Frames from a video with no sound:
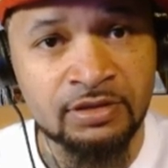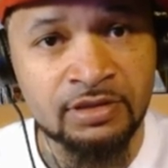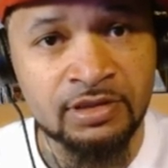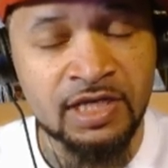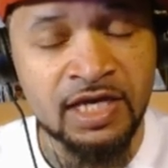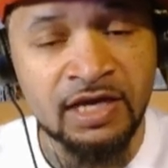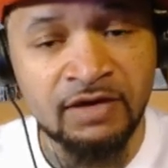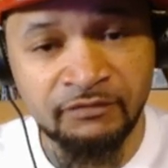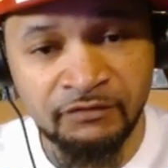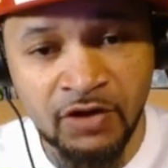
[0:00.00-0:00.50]

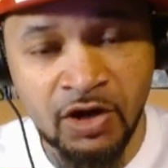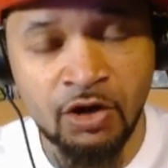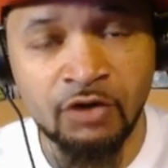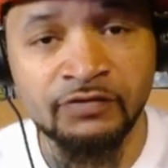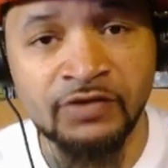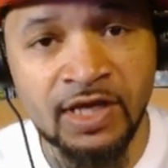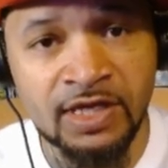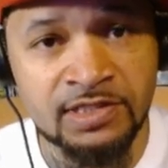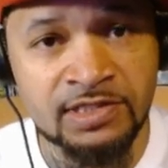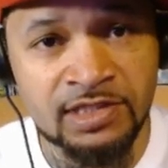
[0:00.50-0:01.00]
They
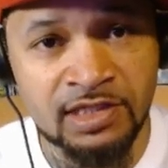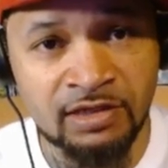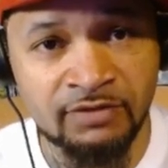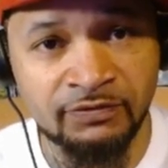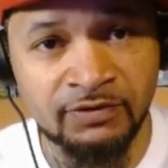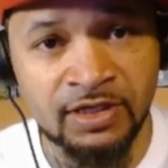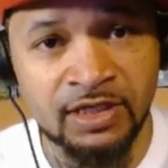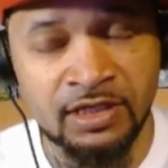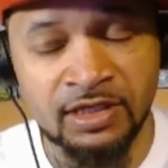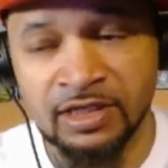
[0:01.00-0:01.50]
involve
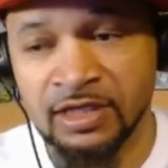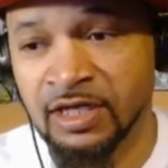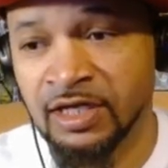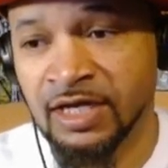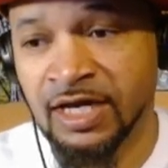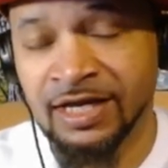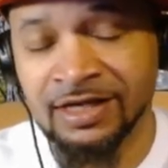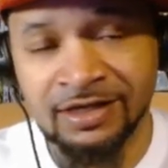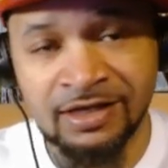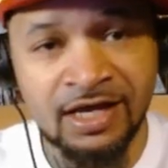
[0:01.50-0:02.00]
themselves in it,
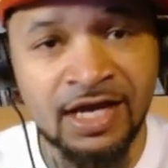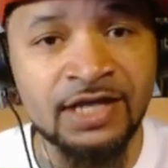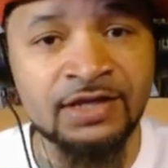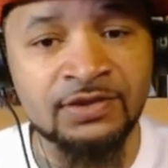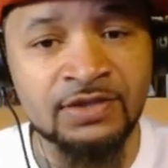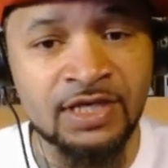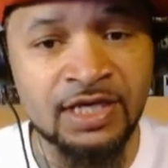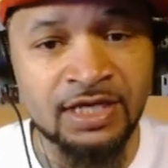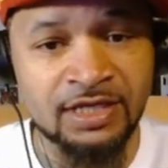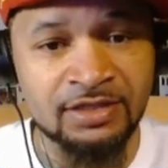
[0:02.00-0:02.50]
and I
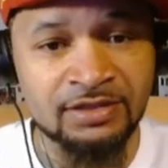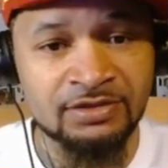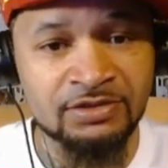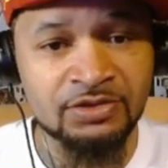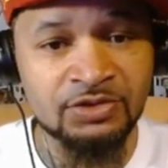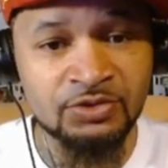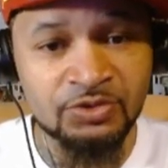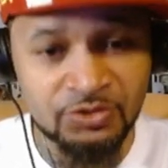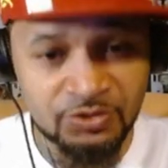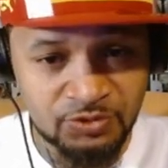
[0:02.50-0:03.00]
like that.
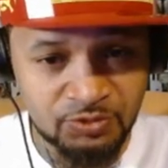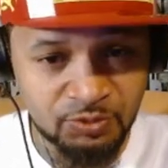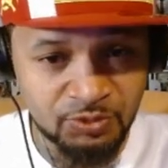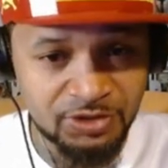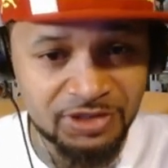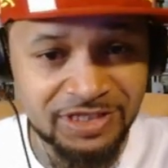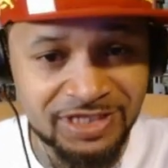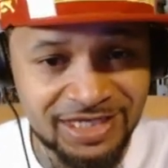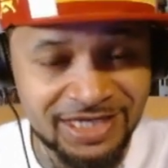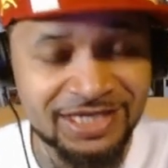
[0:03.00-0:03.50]
Dude's
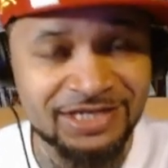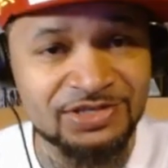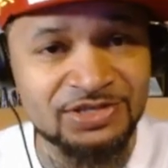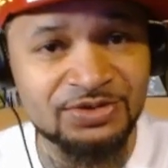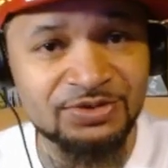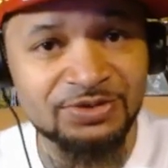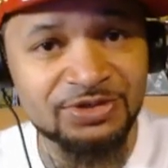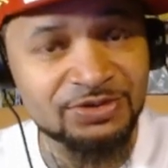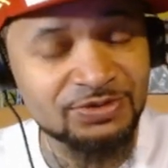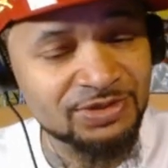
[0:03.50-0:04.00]
really
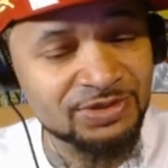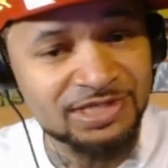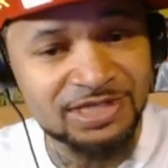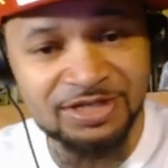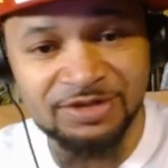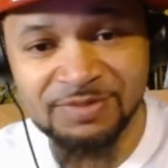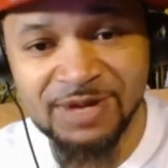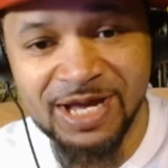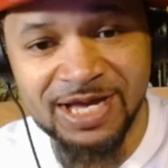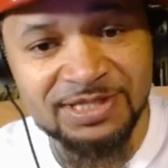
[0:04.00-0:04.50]
into it. You can
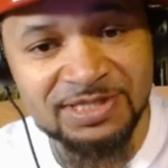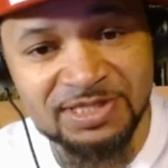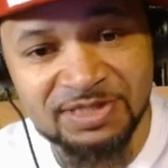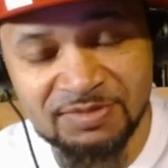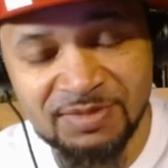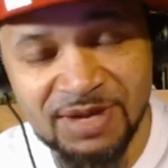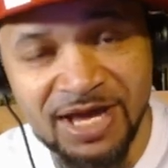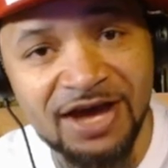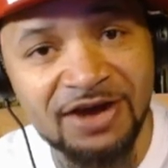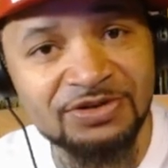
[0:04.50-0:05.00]
tell by his
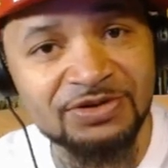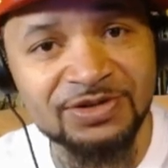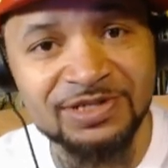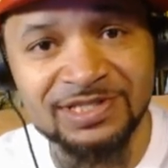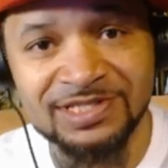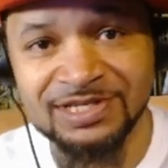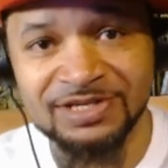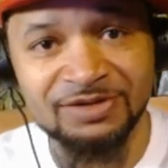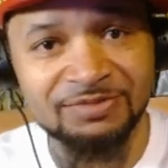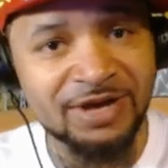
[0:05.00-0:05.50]
smile. You
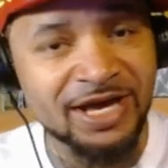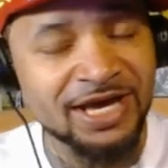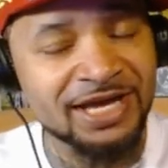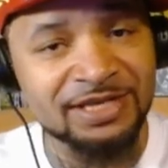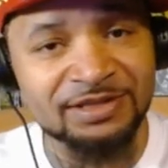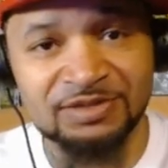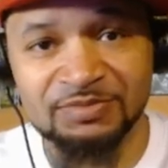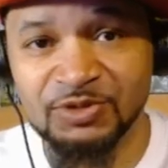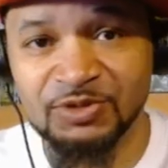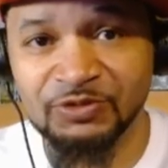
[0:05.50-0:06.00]
can tell by
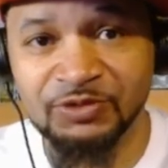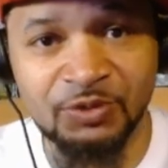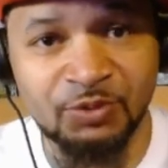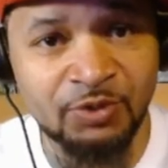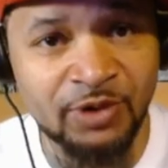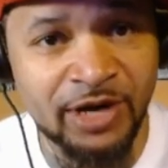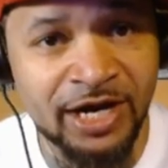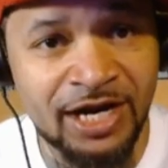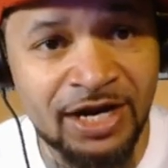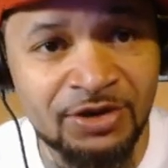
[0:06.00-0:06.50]
his moving
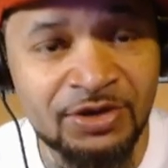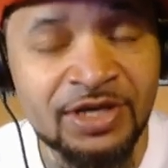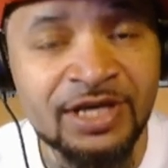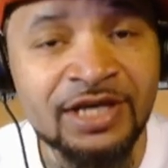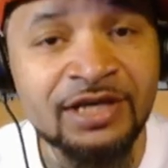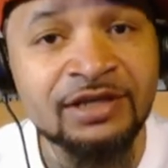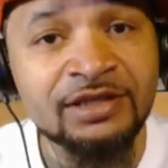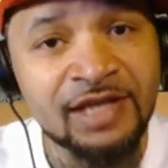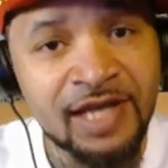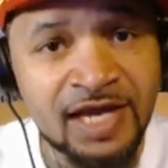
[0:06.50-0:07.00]
around.
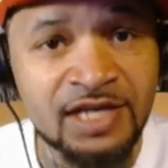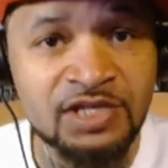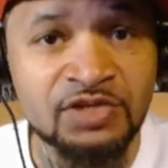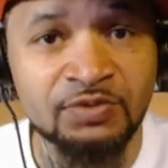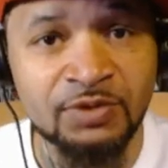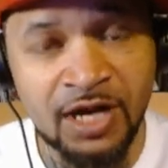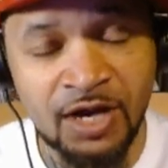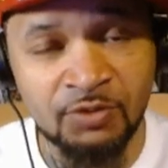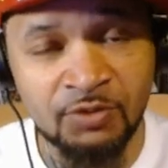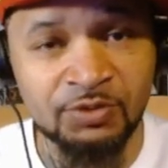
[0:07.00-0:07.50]
That's
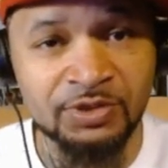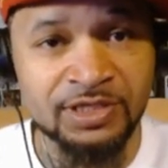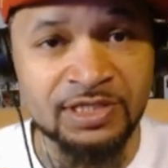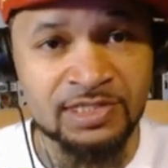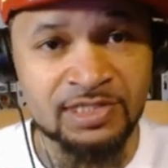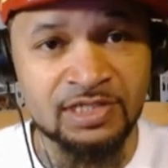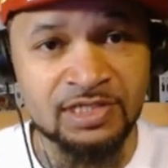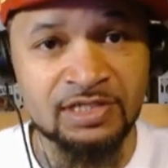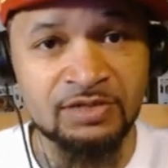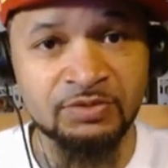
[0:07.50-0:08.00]
what I want
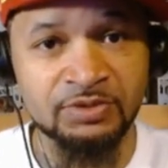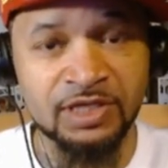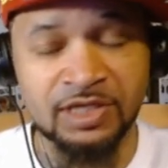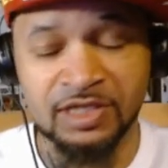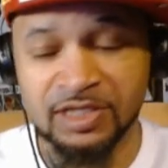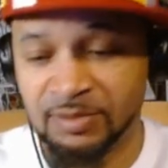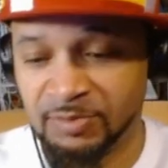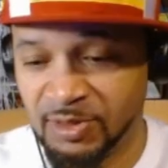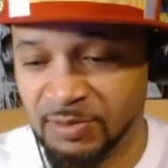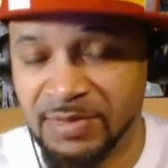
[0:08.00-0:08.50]
to see when
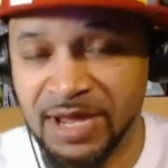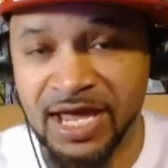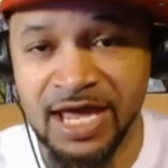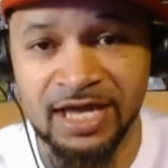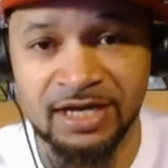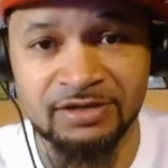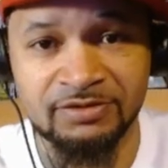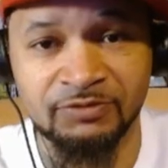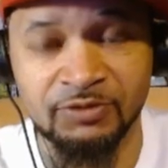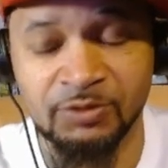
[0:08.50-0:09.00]
it come to
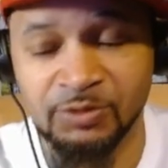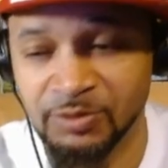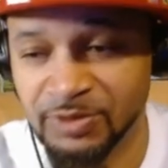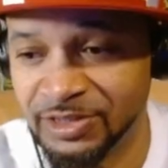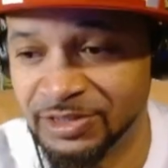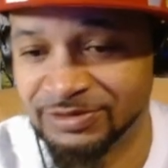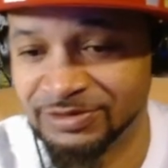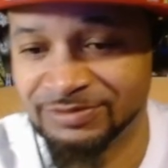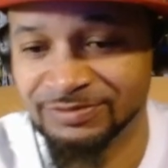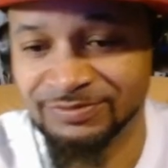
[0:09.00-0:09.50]
Mac, for
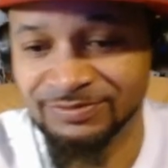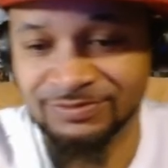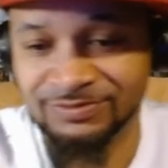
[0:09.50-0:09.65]
real.